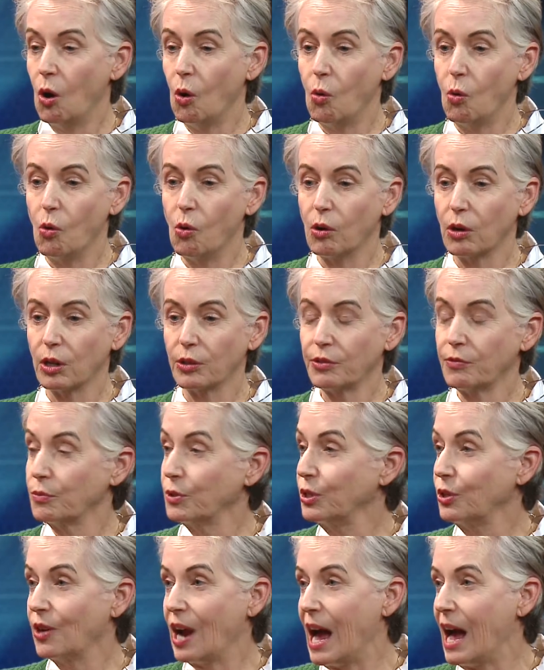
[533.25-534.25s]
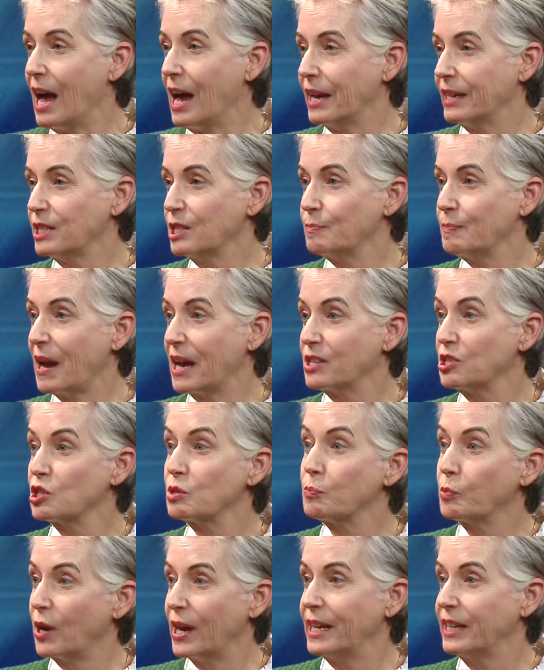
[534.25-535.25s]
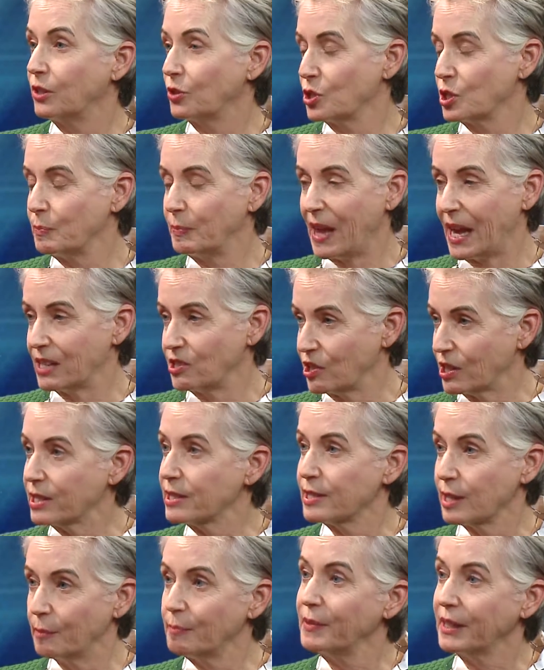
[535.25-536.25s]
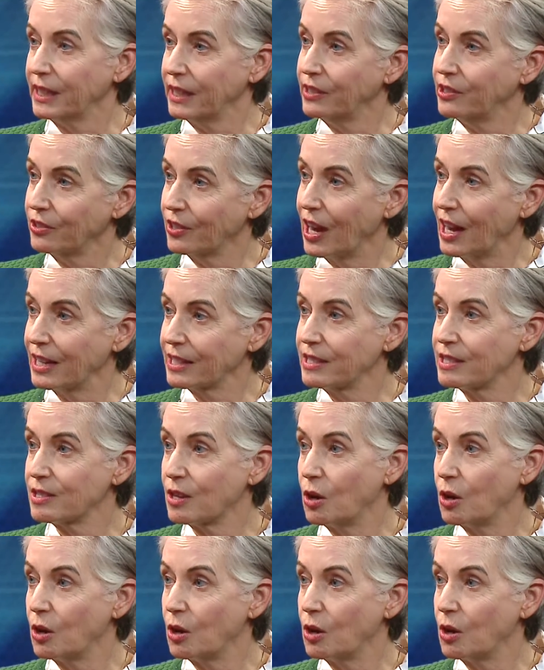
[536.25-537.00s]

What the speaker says: or through your eyes by spraying or splashing something in your eyes.